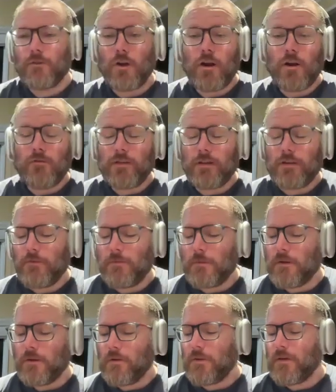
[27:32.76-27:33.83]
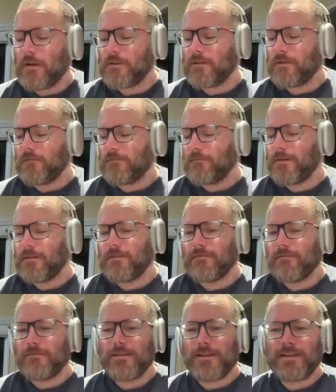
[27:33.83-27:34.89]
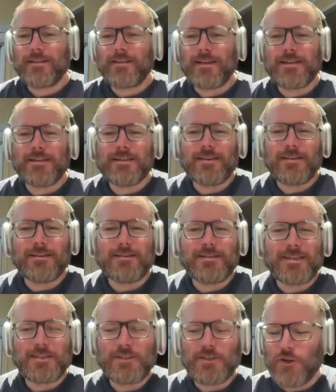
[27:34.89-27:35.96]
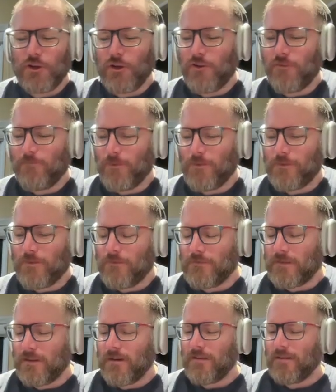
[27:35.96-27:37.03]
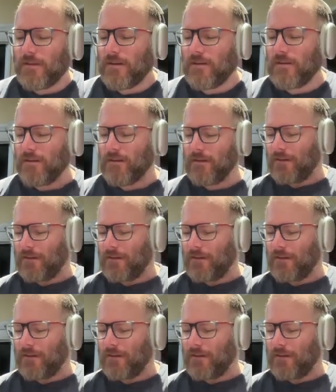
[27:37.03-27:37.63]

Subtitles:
not overly familiar with that song, but that is a decent curveball you've sent in there.